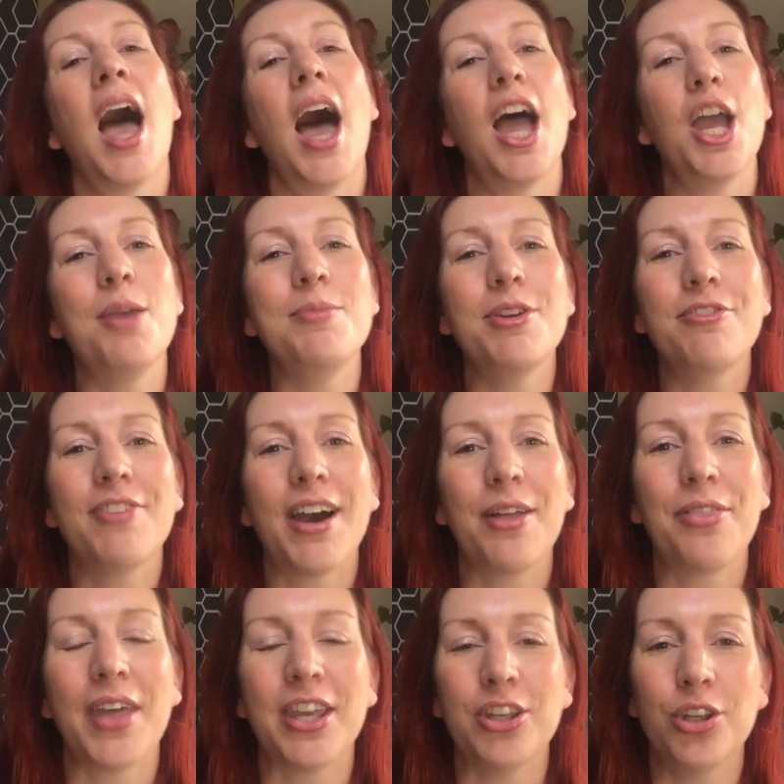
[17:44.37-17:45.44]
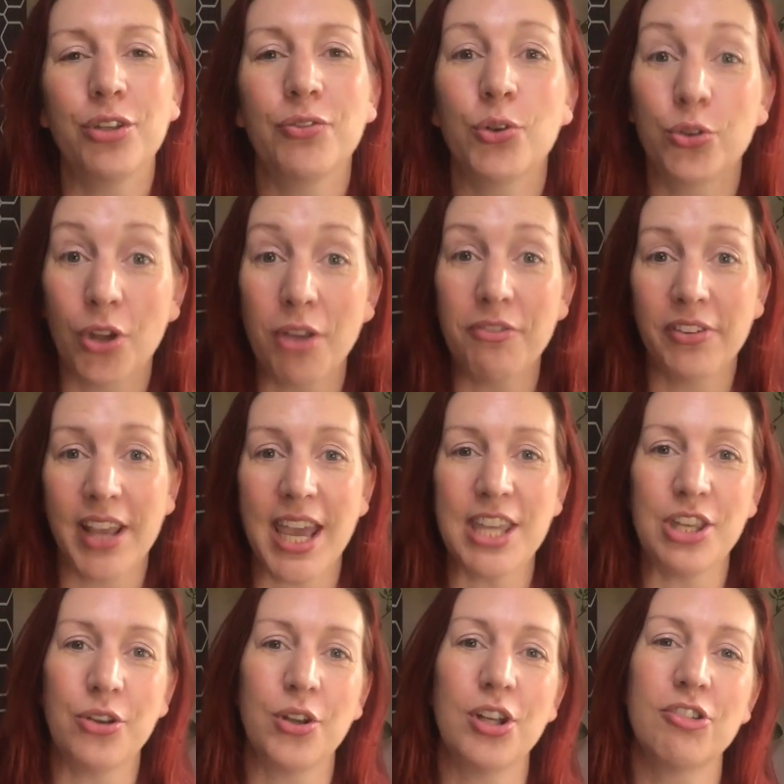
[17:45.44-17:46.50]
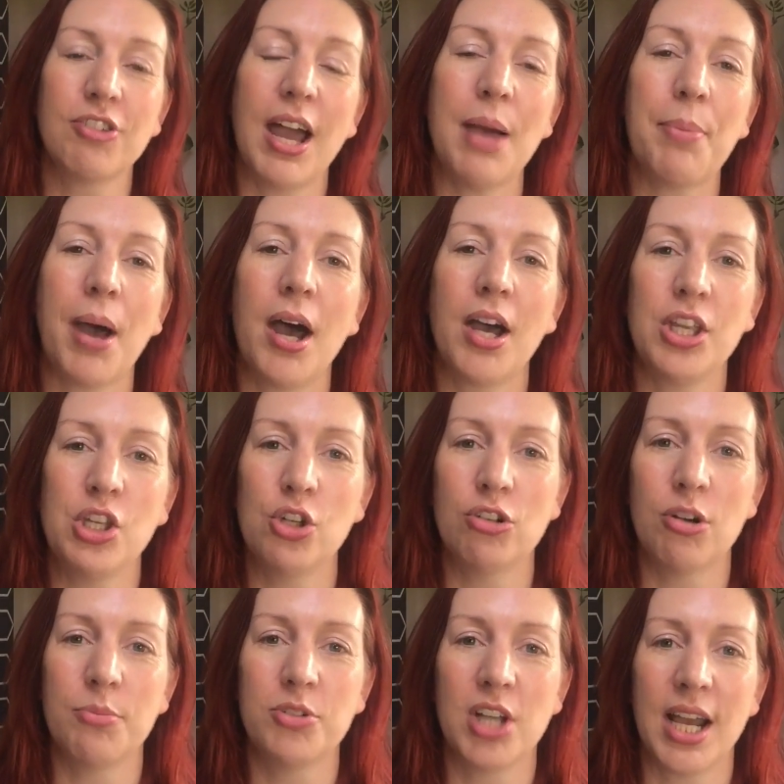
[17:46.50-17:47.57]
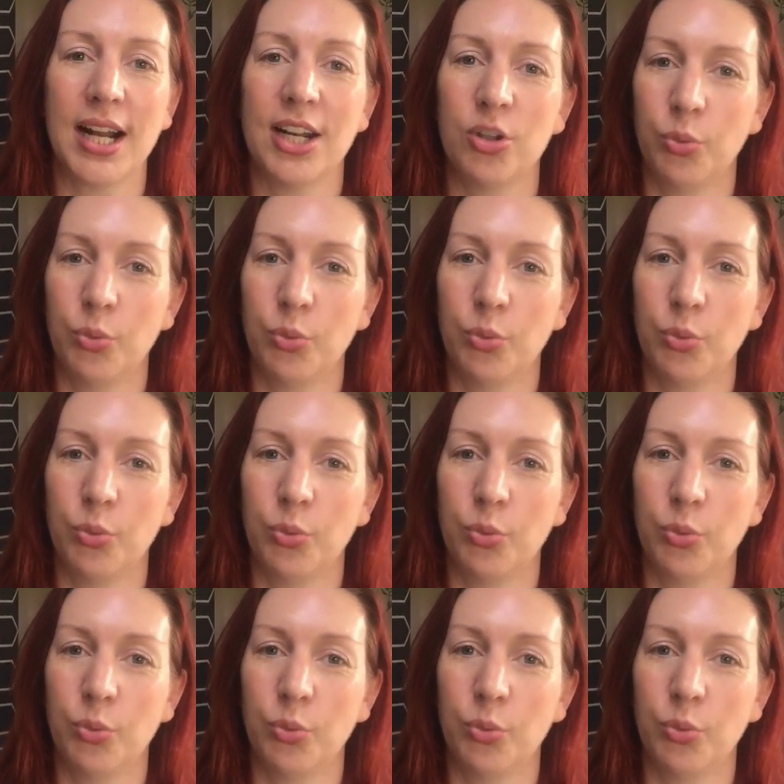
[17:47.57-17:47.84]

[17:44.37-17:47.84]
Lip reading: I hope you found that useful. Don't forget you can grab our Europe checklist,